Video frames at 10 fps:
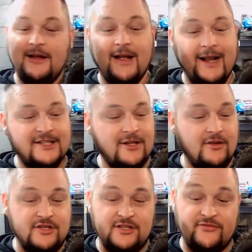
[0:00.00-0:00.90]
And that's all
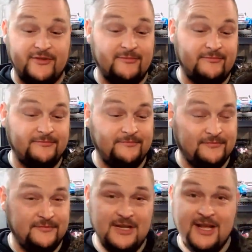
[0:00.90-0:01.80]
just from
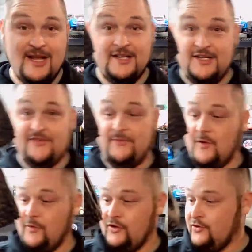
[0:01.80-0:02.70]

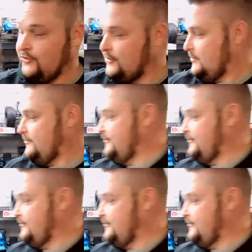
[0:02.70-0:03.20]
normal use.